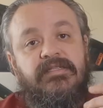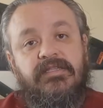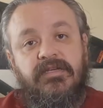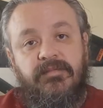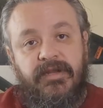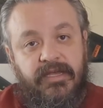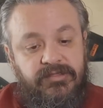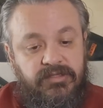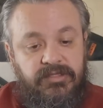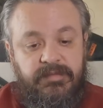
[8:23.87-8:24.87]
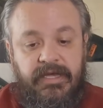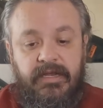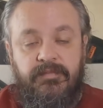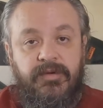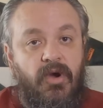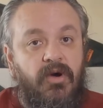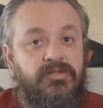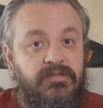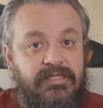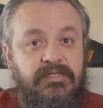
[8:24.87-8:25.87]
is a little bit extra speed, but
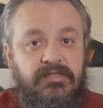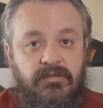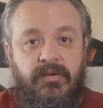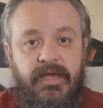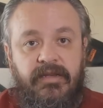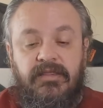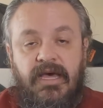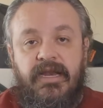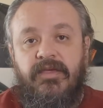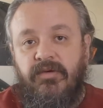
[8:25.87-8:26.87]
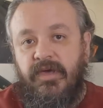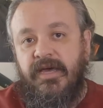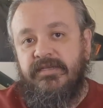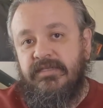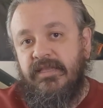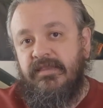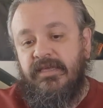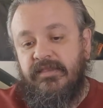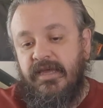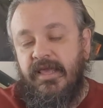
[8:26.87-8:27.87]
also this is the weight. A lot of you guys that
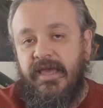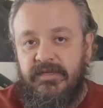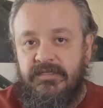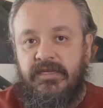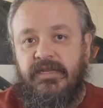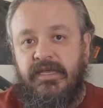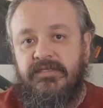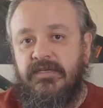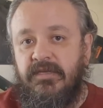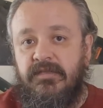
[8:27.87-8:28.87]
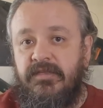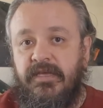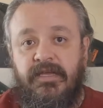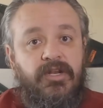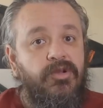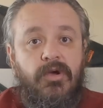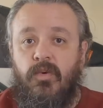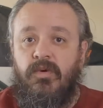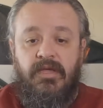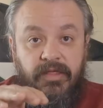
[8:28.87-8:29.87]
think that engine is a good thing,
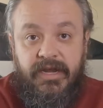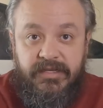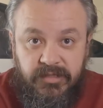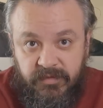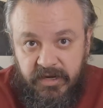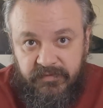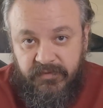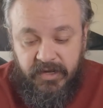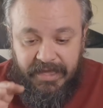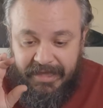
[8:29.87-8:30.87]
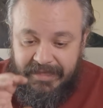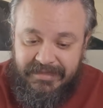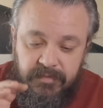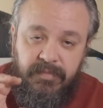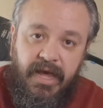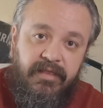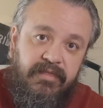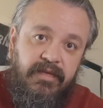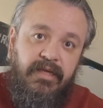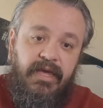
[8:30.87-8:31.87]
no. All that extra weight up front is a
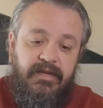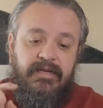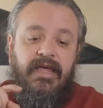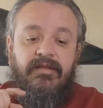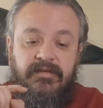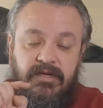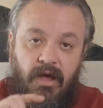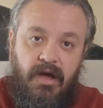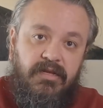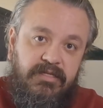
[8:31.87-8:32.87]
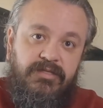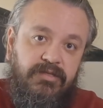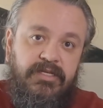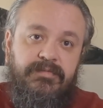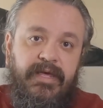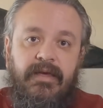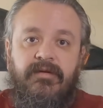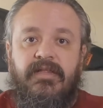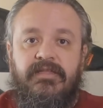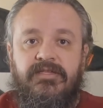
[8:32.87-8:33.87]
bad thing, and causes strange
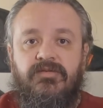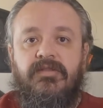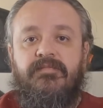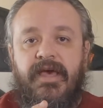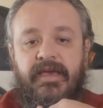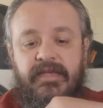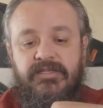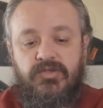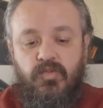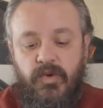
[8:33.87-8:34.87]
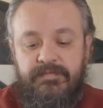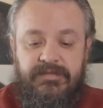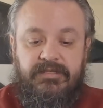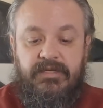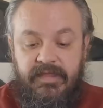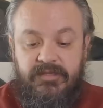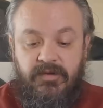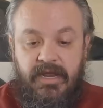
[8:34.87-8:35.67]
behavior like this where the back end just whips. And that's